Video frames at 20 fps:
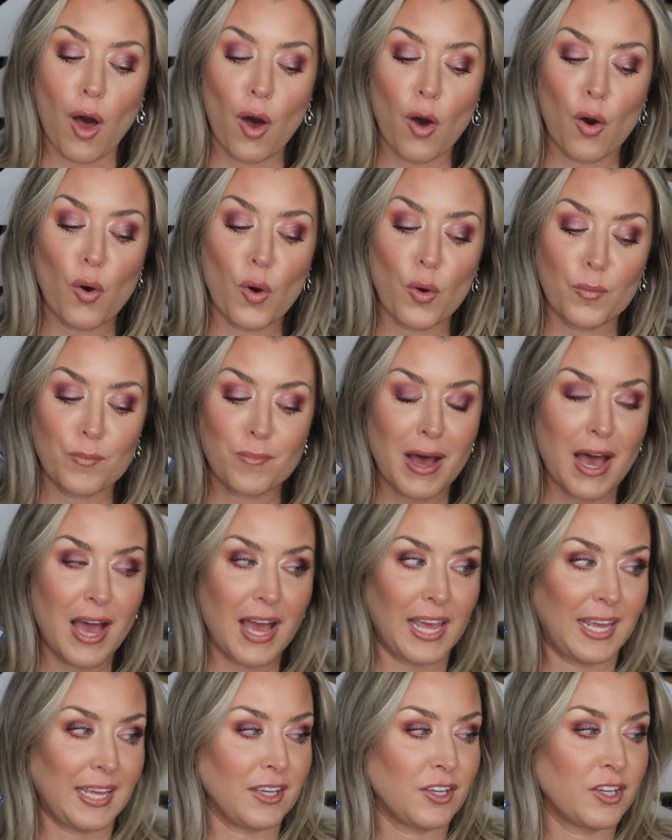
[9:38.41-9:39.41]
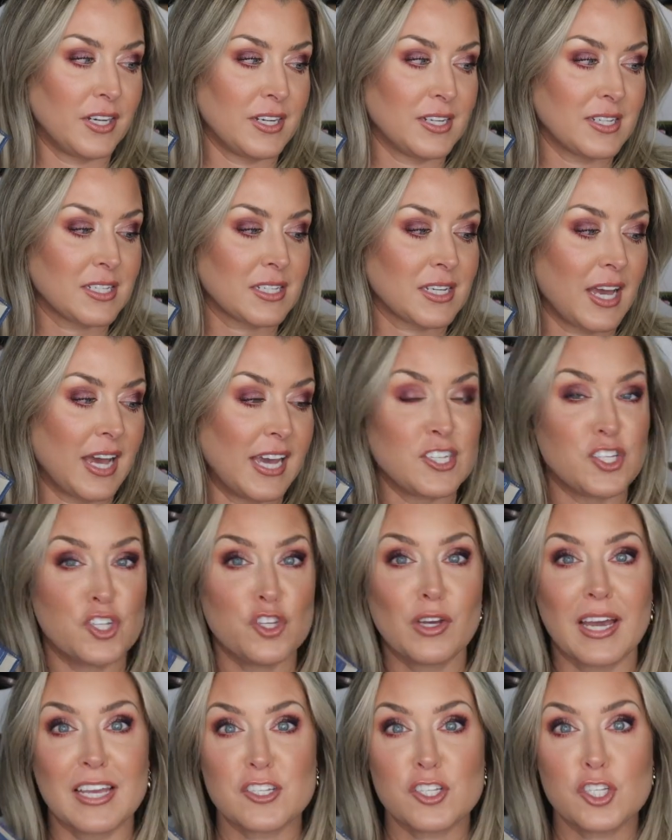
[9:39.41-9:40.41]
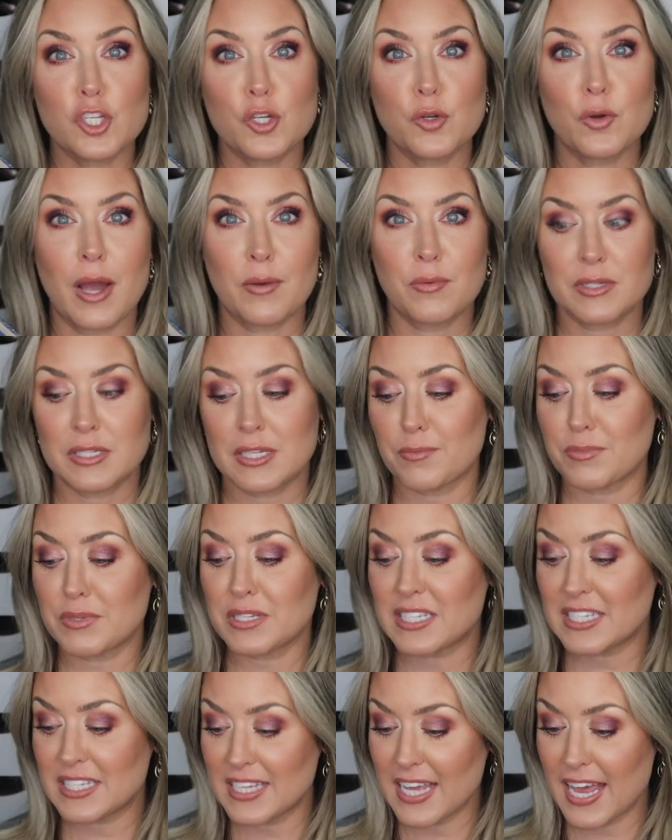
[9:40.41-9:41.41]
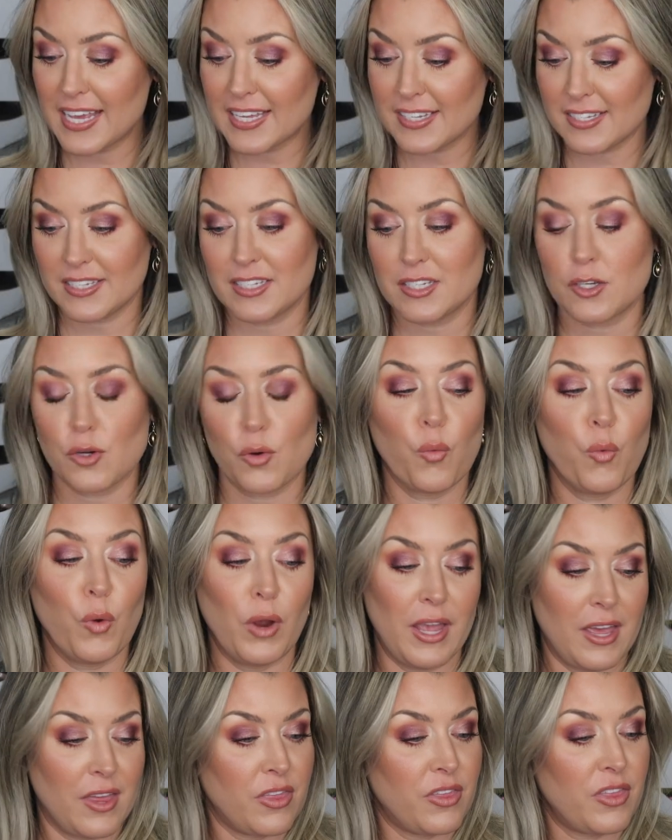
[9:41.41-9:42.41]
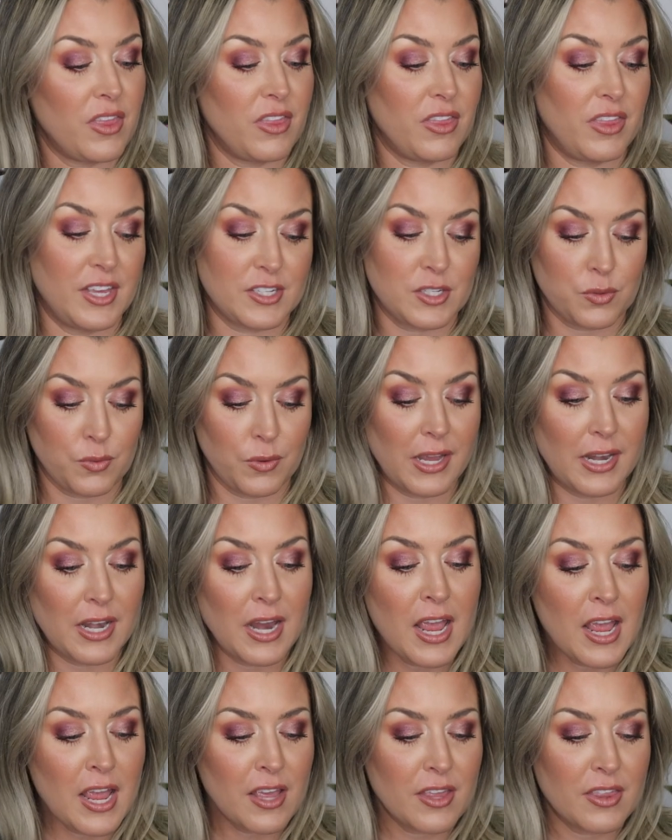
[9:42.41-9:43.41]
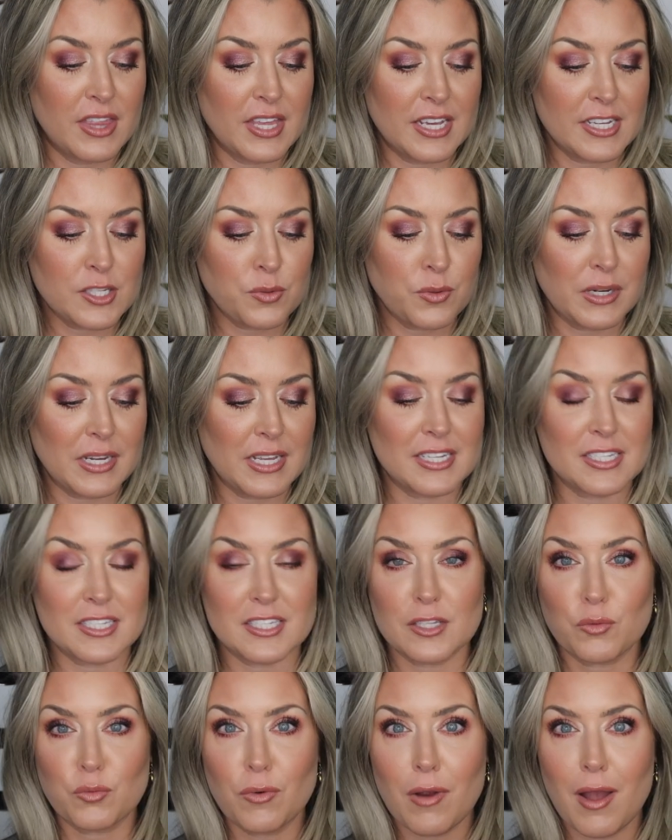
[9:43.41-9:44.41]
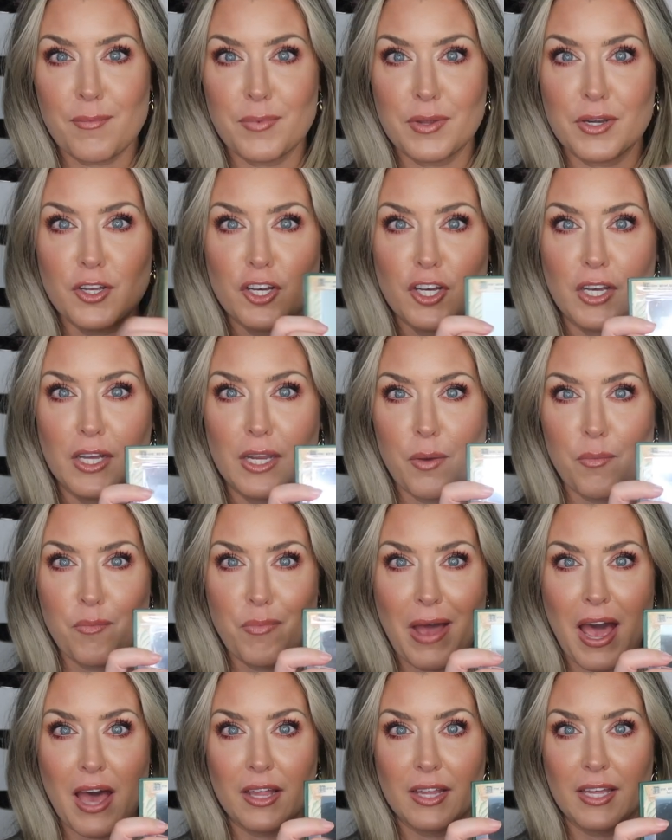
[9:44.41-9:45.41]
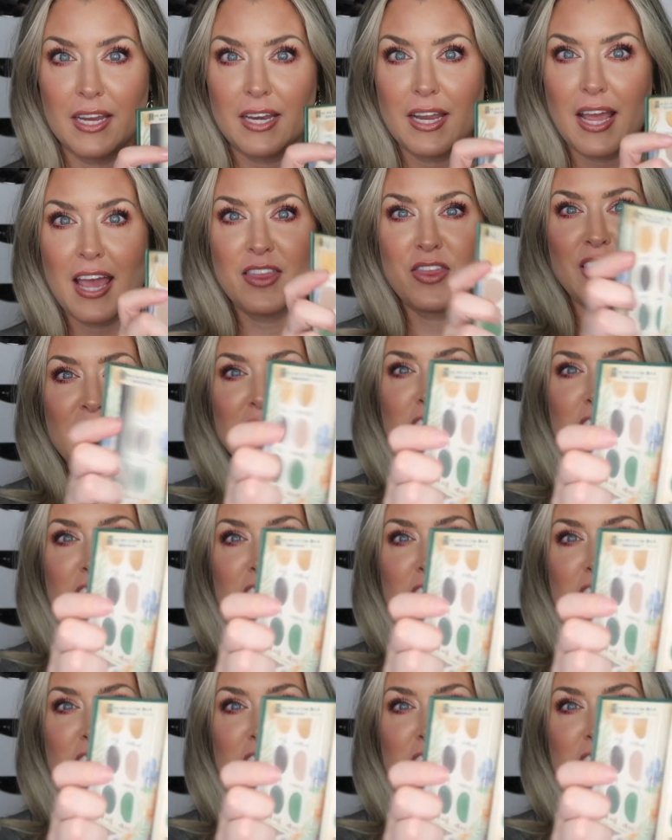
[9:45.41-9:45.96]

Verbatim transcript: Oh my goodness, guys. You guys knew I was obsessed with this one. This one is the Robin Hood palette, and